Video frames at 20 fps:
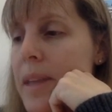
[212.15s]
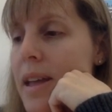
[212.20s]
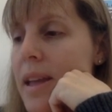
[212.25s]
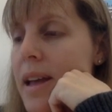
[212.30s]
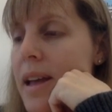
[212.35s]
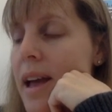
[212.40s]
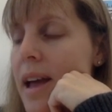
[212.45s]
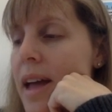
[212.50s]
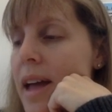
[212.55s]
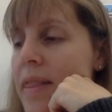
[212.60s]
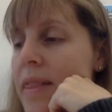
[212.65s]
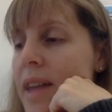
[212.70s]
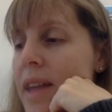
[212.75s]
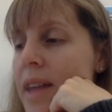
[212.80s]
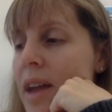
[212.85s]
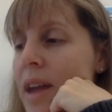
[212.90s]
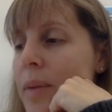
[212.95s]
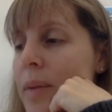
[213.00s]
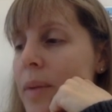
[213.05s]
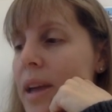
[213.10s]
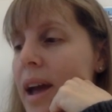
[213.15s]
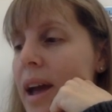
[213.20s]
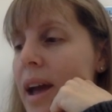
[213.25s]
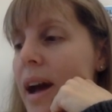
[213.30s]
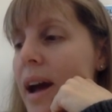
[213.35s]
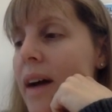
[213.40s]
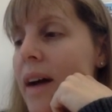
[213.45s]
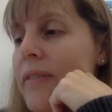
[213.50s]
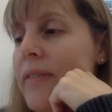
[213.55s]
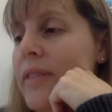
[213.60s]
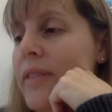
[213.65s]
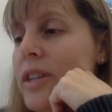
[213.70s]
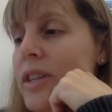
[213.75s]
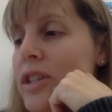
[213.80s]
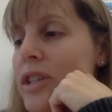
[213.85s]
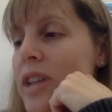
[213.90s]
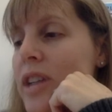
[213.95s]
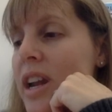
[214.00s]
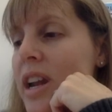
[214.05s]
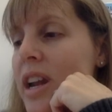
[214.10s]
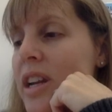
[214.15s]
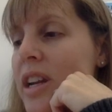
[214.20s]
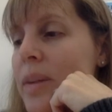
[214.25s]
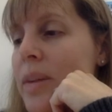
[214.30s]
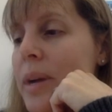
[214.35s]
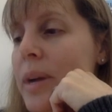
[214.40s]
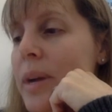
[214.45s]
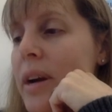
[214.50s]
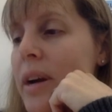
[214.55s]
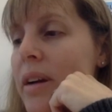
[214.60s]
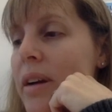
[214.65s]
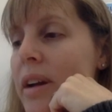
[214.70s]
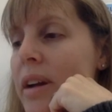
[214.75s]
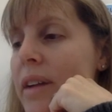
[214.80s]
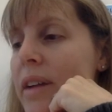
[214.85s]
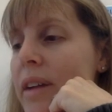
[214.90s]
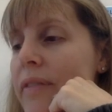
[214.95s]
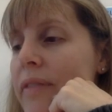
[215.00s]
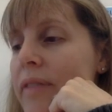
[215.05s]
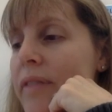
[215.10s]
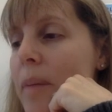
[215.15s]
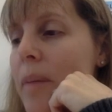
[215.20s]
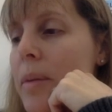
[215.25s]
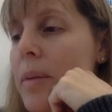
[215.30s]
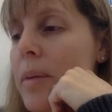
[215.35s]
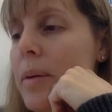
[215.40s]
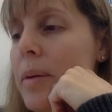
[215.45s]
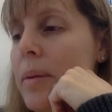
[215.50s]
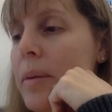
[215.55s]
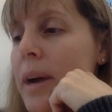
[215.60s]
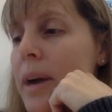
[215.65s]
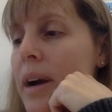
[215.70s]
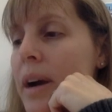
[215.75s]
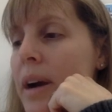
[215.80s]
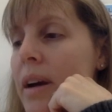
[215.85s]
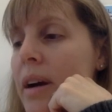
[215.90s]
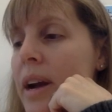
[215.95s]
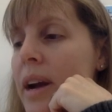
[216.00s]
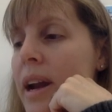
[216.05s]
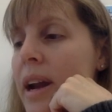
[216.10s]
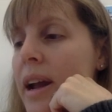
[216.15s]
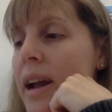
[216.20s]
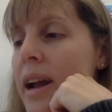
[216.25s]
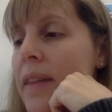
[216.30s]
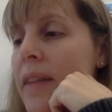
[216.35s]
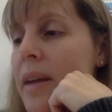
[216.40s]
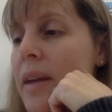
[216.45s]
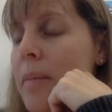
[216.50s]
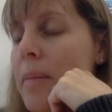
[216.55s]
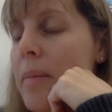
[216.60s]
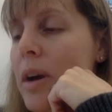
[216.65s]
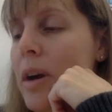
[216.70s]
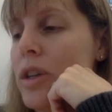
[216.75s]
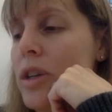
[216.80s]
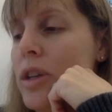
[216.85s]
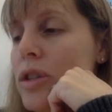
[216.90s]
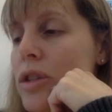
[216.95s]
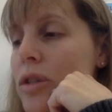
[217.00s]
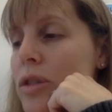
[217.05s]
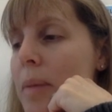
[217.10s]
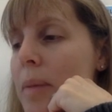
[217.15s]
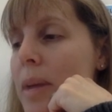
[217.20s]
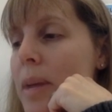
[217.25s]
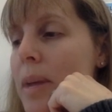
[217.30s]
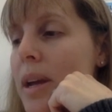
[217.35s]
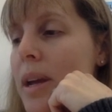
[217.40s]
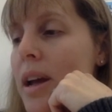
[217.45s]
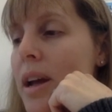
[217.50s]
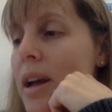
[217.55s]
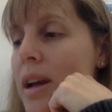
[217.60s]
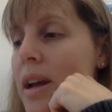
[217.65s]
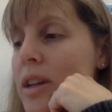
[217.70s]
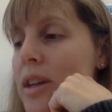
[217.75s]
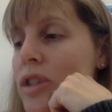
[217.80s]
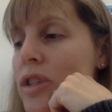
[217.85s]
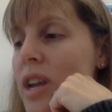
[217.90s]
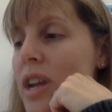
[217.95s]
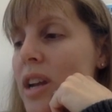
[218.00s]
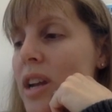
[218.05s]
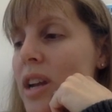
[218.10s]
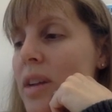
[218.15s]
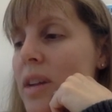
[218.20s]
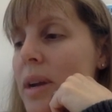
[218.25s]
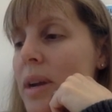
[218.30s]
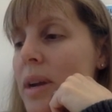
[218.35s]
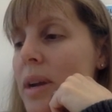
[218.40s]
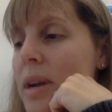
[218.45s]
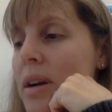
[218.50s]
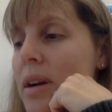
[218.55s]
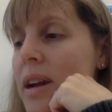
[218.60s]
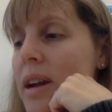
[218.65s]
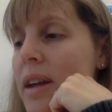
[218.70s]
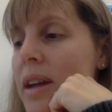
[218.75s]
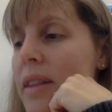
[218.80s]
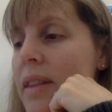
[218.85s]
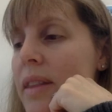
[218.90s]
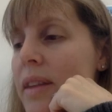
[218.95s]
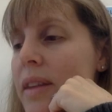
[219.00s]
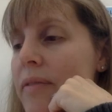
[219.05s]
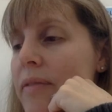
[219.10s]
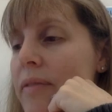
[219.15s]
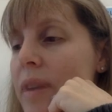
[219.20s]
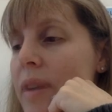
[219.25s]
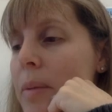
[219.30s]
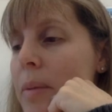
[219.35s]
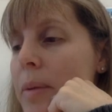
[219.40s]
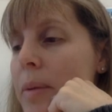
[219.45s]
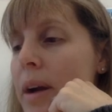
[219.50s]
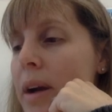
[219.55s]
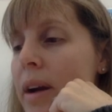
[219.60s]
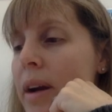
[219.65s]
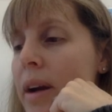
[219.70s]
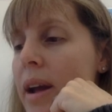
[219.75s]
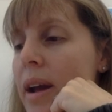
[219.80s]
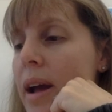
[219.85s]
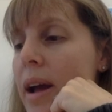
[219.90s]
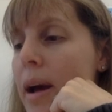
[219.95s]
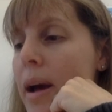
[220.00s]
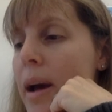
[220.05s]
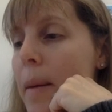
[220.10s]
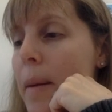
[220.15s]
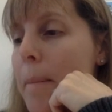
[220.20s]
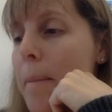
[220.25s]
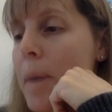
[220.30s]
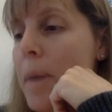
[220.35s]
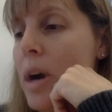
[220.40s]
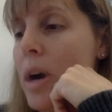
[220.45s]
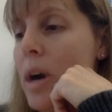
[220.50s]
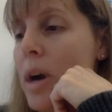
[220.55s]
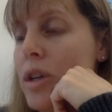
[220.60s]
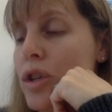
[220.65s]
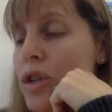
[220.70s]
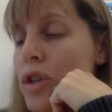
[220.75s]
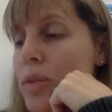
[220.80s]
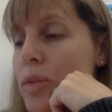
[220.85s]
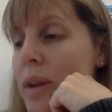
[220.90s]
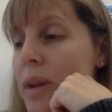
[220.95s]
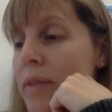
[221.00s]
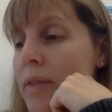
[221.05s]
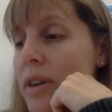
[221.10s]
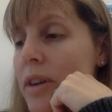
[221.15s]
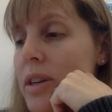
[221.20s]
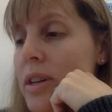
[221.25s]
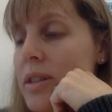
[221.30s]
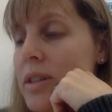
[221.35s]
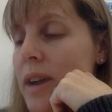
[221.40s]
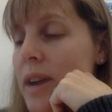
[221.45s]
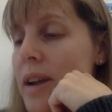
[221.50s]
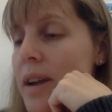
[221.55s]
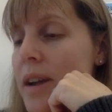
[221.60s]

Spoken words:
And then we have January, February, and then March. So maybe January and then February, March 21st, right?